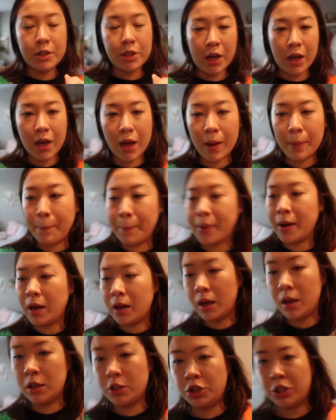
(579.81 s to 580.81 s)
to
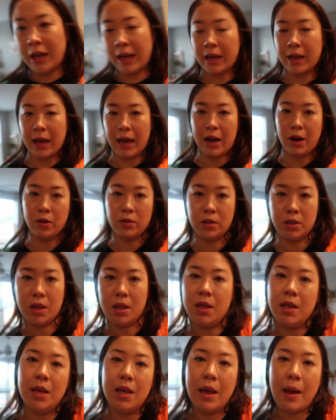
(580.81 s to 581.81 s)
check out
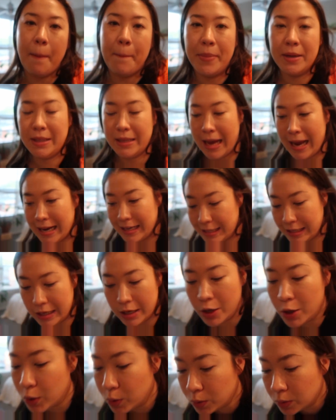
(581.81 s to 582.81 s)
the
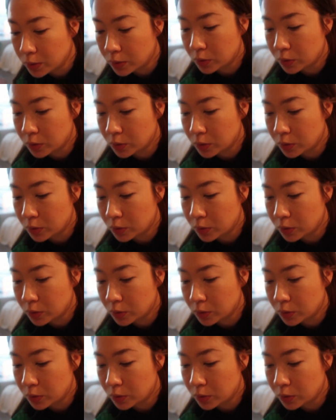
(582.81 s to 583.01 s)
potatoes.